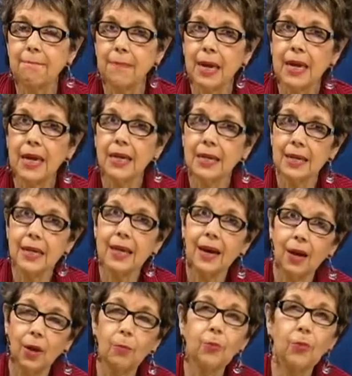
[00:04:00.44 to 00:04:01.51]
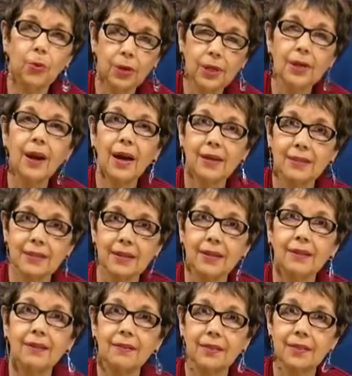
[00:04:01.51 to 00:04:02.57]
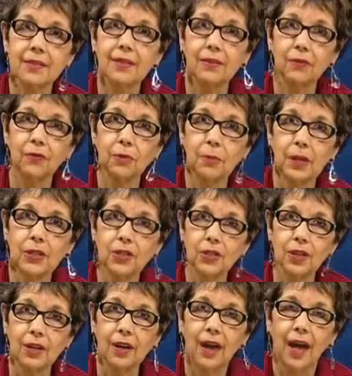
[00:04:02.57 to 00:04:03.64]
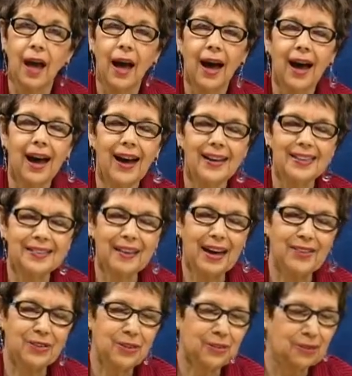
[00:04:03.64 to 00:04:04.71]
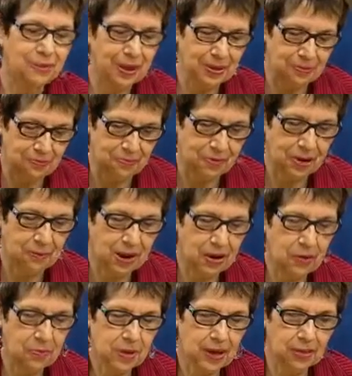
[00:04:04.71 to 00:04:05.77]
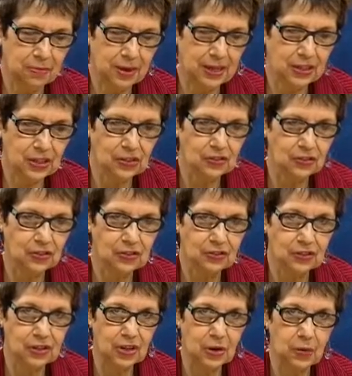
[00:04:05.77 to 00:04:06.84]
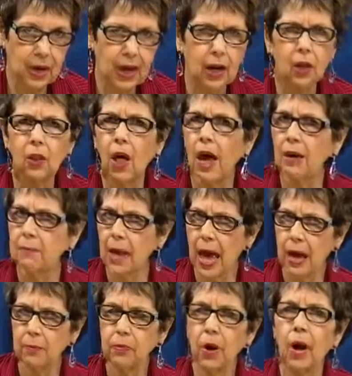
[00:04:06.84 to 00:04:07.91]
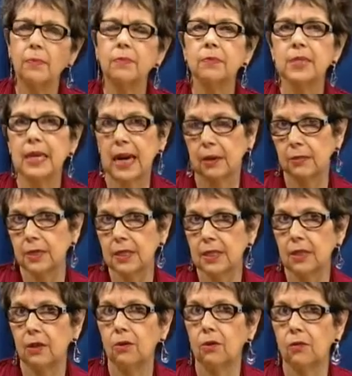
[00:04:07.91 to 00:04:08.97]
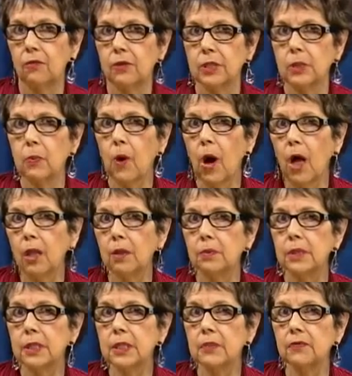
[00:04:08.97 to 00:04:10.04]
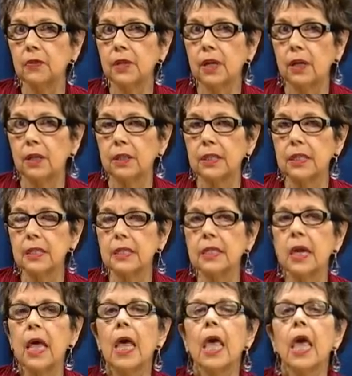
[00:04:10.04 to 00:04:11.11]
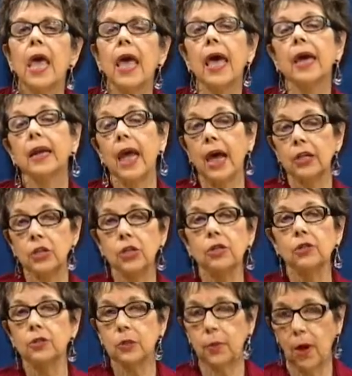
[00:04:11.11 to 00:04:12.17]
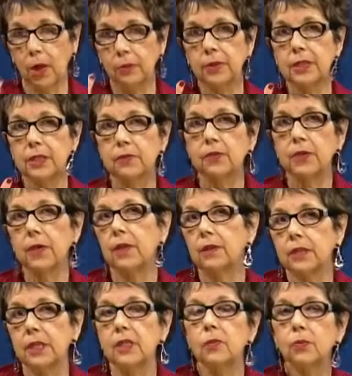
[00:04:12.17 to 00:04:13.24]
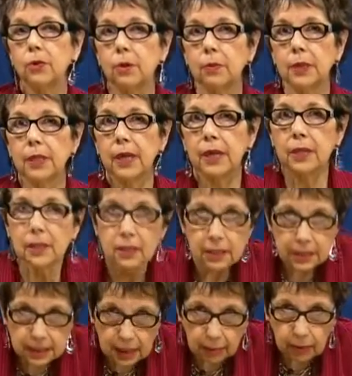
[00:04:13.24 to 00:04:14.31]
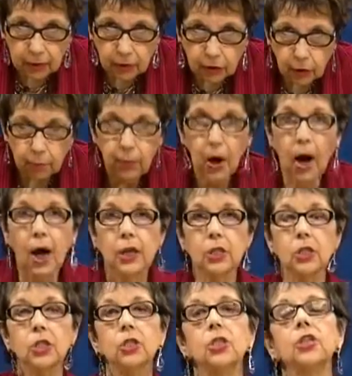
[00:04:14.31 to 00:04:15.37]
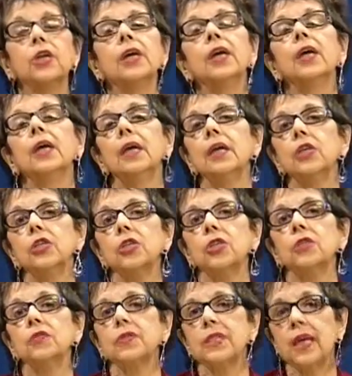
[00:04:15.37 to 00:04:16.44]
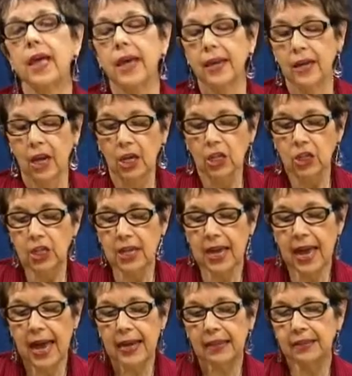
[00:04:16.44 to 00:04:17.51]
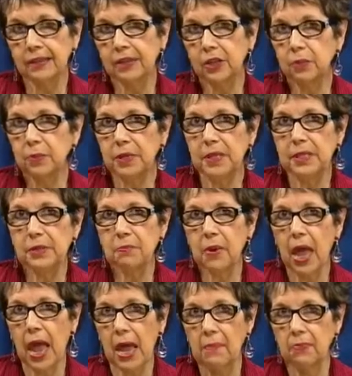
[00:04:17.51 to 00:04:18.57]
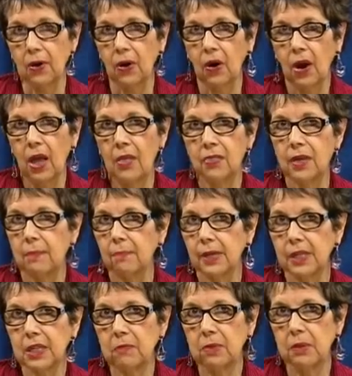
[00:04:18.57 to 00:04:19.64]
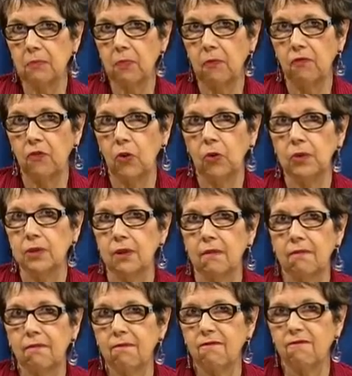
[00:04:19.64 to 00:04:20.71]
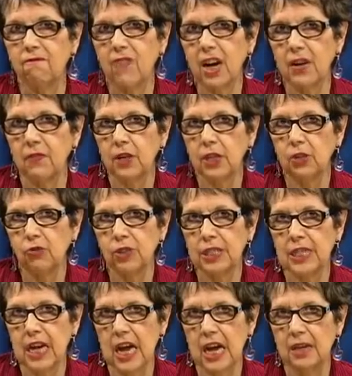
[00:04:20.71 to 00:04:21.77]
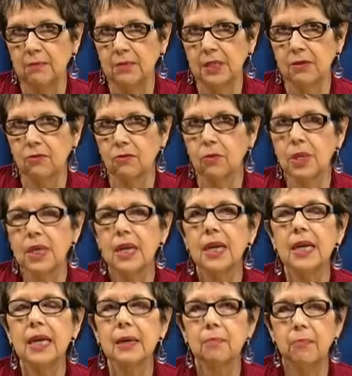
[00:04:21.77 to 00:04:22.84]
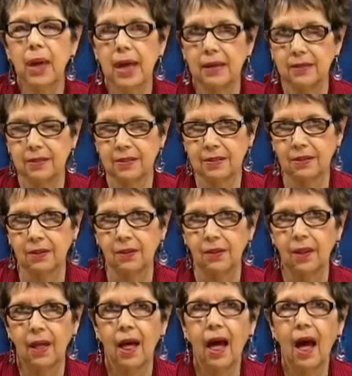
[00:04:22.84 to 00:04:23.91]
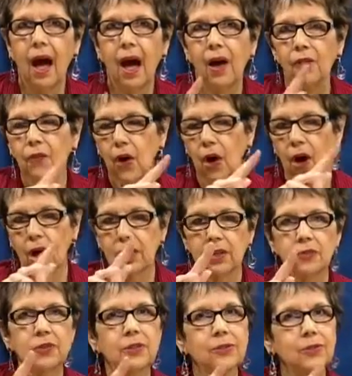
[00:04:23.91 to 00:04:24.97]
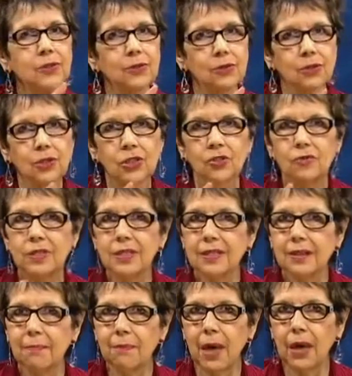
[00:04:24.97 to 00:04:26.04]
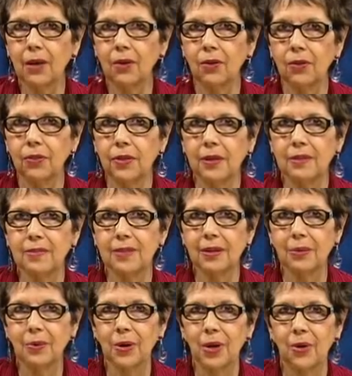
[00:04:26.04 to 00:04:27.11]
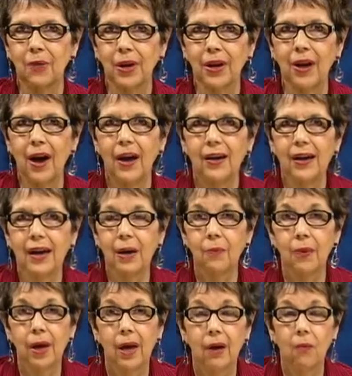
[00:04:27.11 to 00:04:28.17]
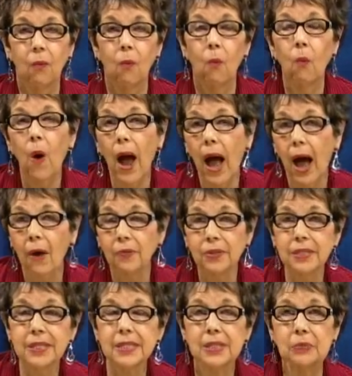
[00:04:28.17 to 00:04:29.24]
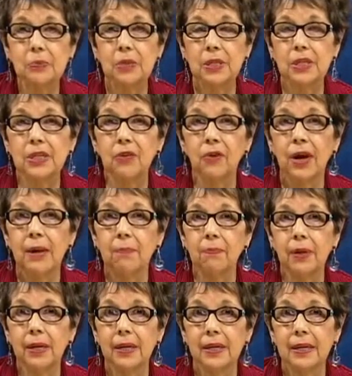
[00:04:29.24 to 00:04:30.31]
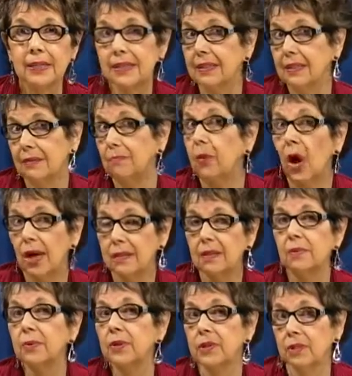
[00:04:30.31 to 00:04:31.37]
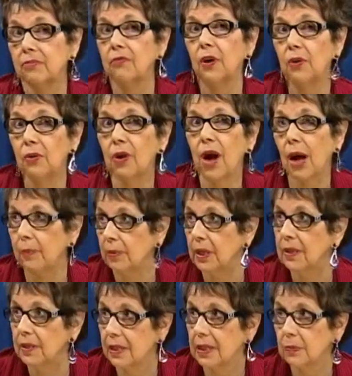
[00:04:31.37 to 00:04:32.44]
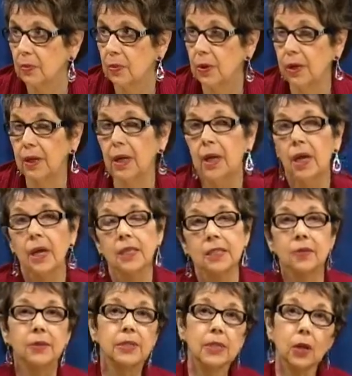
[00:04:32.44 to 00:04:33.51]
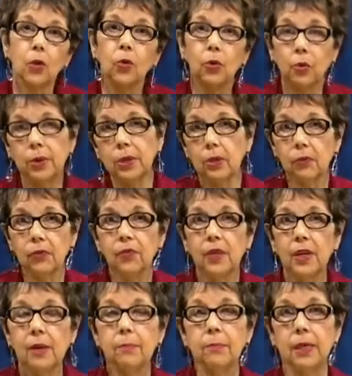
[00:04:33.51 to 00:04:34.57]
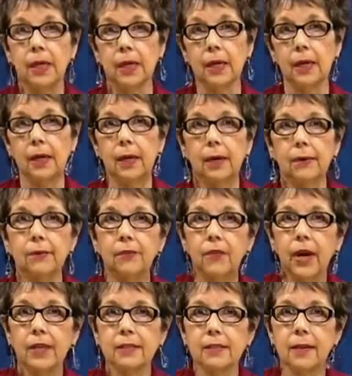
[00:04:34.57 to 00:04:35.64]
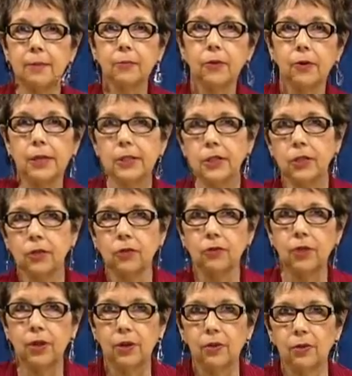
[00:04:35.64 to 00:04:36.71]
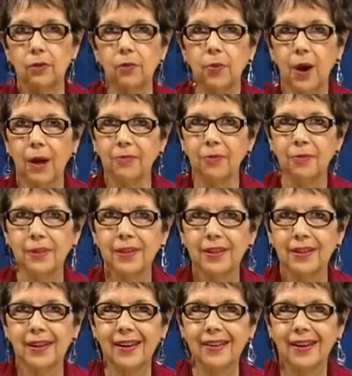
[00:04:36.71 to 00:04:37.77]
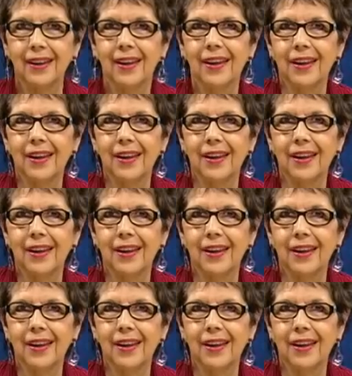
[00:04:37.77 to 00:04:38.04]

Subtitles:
may need help organizing this information. In one of my home health patients years ago had a lot of back problems, and I was seeing her for swallowing difficulties, and actually her swallowing difficulties were related to some of her posture issues, and she had a little piece of paper that must have been folded 500 times, written in pencil, of all of her surgeries and medical things that were going on, and I went, wow, this is really great, but it's impossible to photocopy at this point. So I said, who in your family, you've got some grandchildren who probably can,